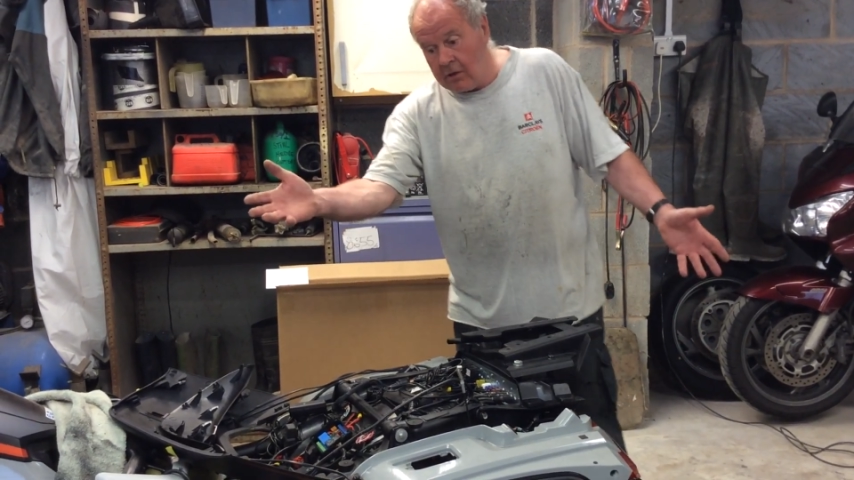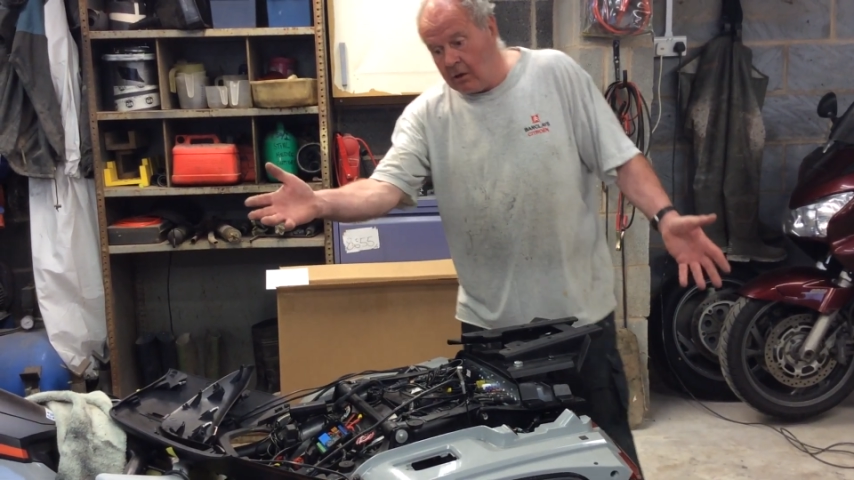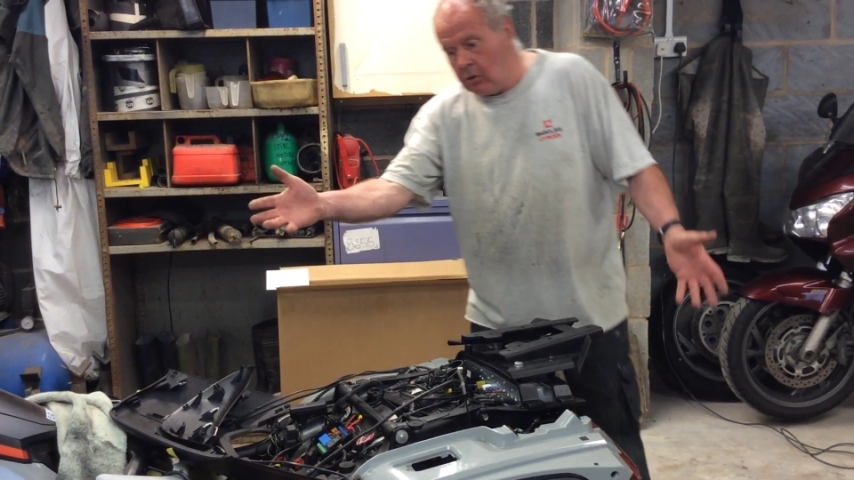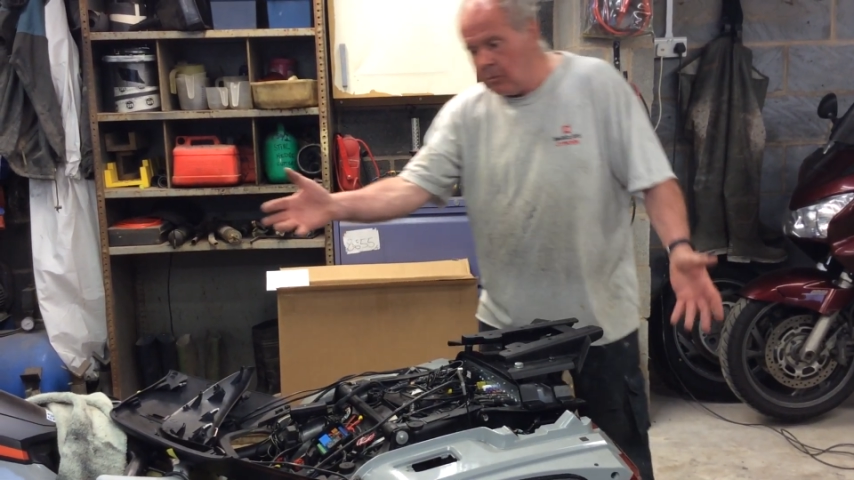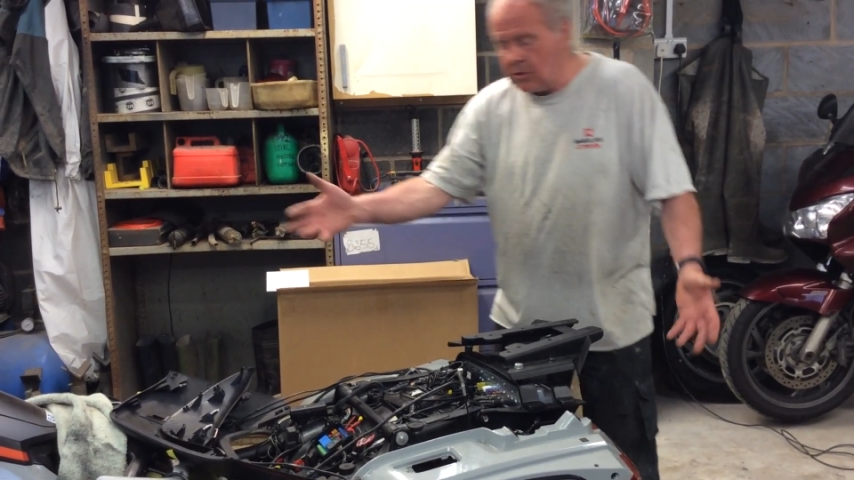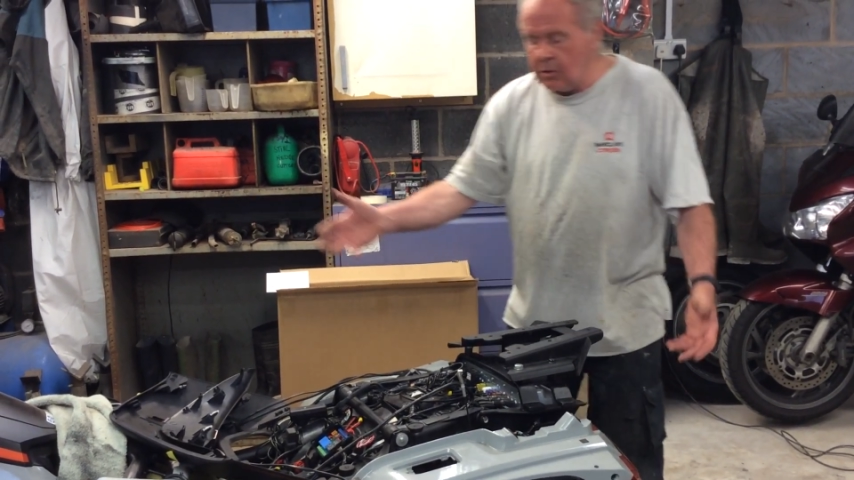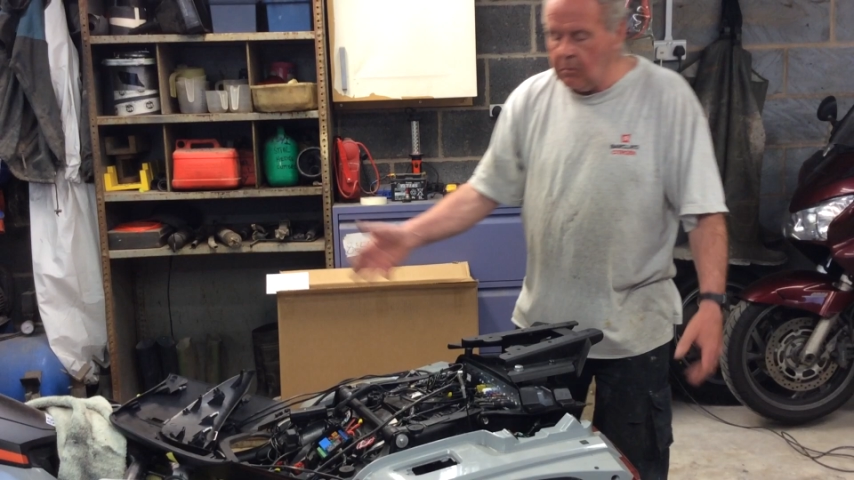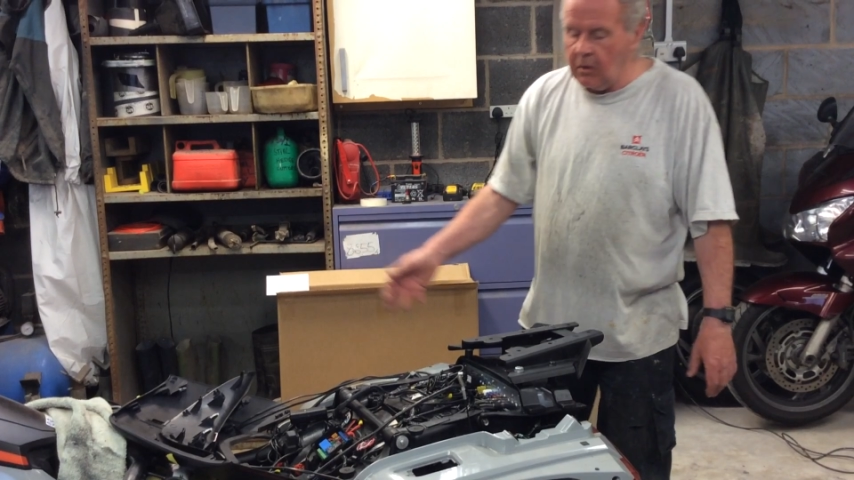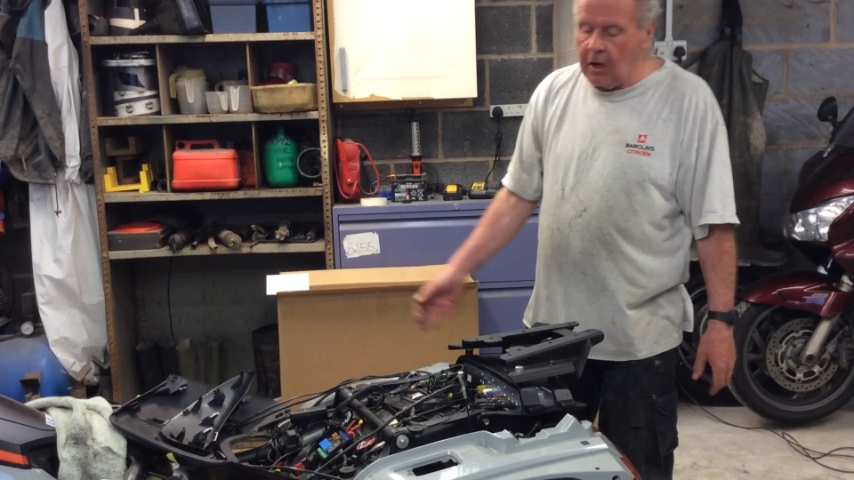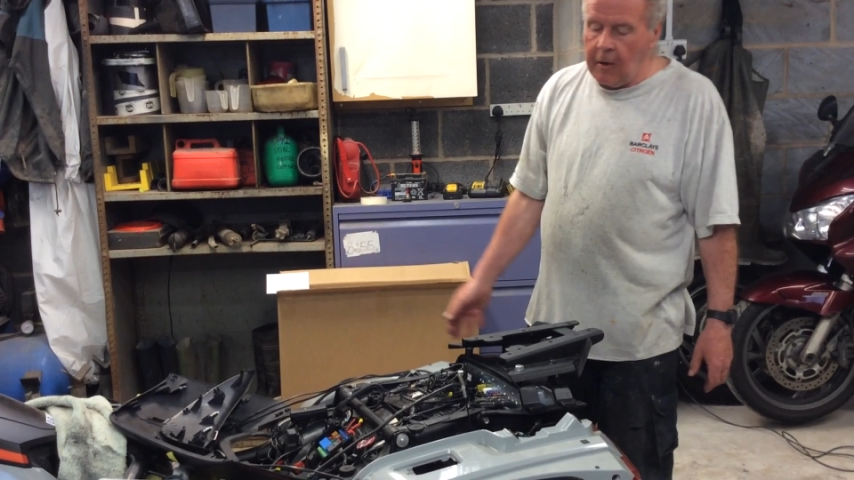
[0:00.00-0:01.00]
the loom
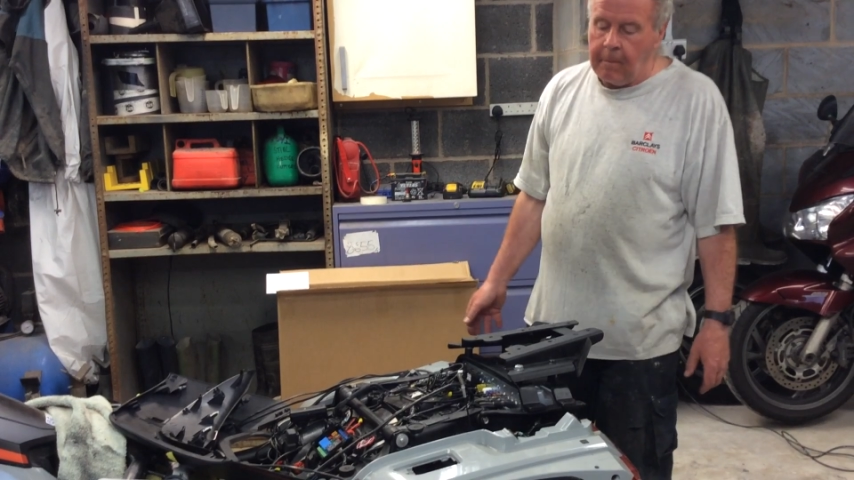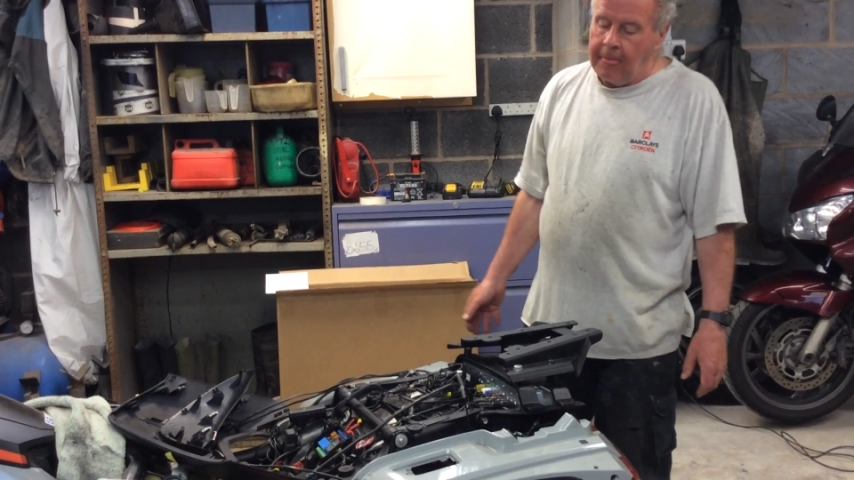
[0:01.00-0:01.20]
somewhere,